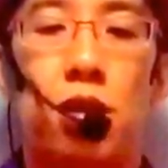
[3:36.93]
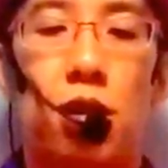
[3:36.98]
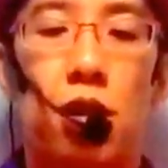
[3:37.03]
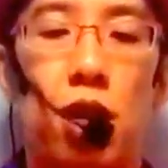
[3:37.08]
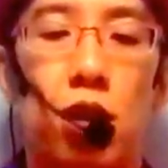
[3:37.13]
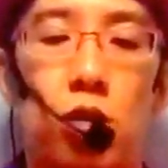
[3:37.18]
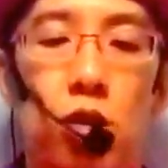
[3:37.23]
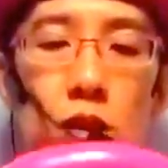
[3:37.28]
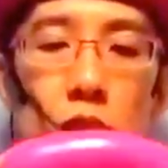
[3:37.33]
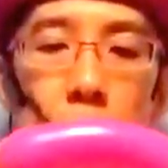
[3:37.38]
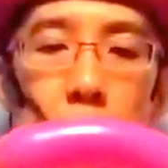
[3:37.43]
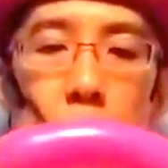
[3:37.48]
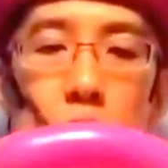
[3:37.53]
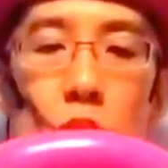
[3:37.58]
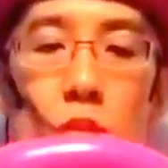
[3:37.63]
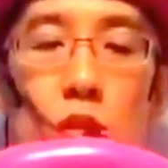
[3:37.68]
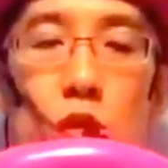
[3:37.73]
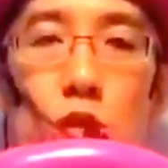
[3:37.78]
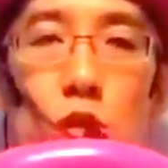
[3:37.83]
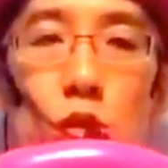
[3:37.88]
Right, so just
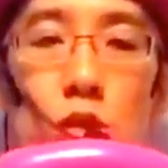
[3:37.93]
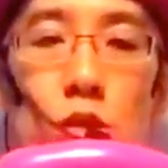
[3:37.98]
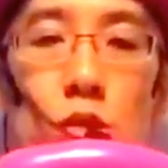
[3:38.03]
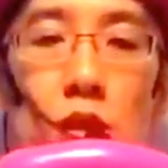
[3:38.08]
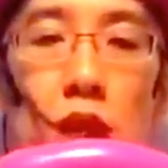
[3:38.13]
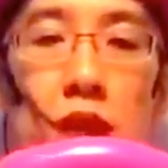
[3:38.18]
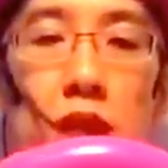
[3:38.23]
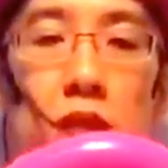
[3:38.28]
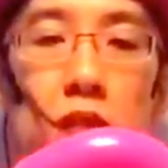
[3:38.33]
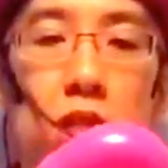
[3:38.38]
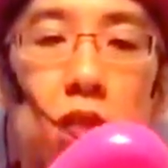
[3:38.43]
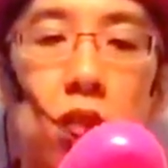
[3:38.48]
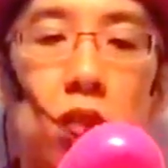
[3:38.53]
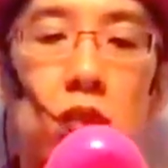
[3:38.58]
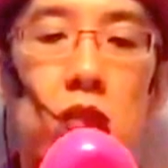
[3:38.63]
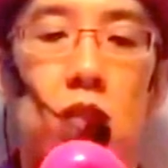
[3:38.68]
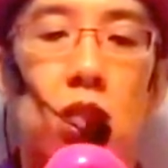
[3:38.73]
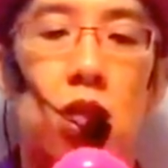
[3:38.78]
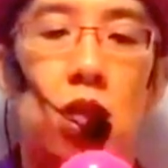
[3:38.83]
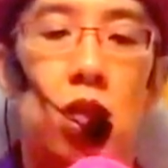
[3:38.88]
going to show you like
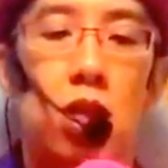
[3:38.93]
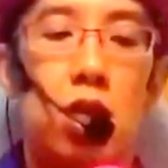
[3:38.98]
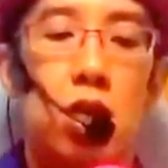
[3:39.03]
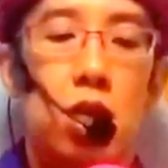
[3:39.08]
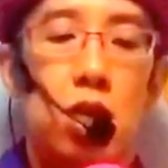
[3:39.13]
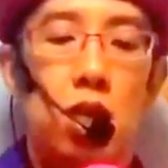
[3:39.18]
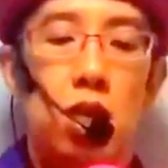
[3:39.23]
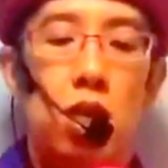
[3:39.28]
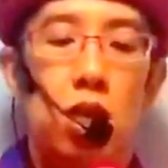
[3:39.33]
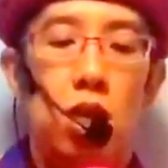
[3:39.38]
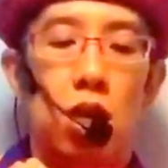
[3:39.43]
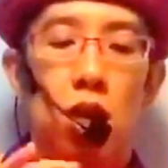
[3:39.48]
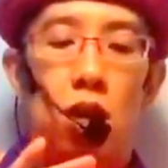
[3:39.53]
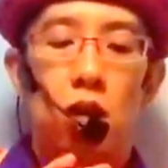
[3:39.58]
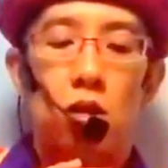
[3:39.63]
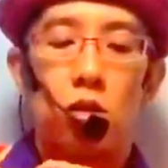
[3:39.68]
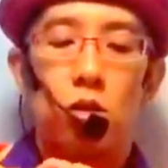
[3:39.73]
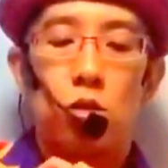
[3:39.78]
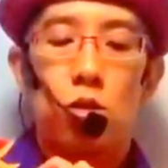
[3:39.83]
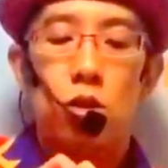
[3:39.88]
this.
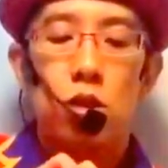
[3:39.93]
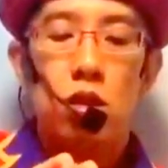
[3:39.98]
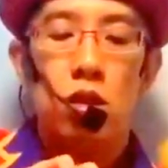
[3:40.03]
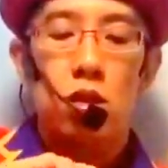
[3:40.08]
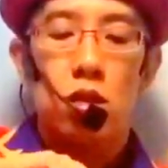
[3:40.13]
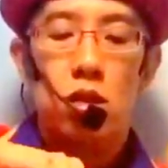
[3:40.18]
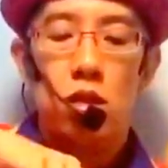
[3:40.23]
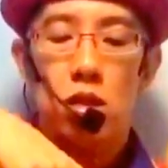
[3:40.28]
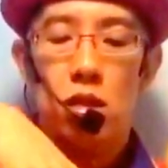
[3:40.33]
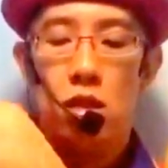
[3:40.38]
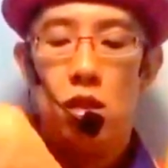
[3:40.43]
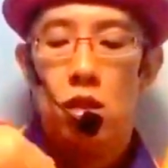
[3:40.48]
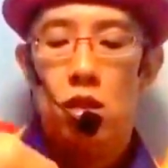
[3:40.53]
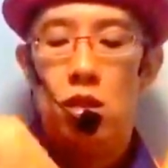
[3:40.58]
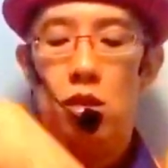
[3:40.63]
Lock twist,